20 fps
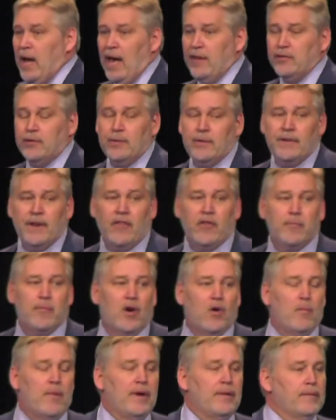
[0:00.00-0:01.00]
ask you to do another
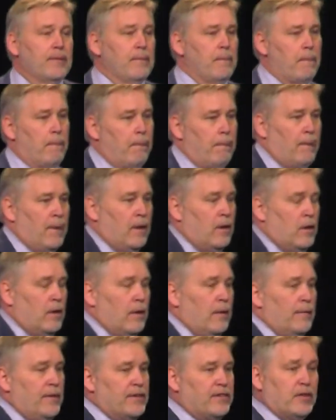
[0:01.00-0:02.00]
moment.
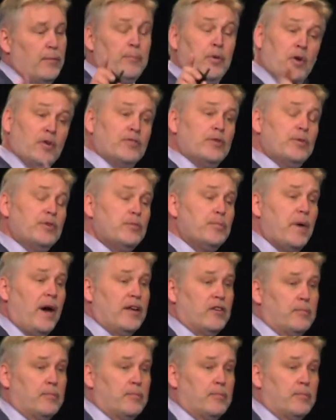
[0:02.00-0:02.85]
This is a personal response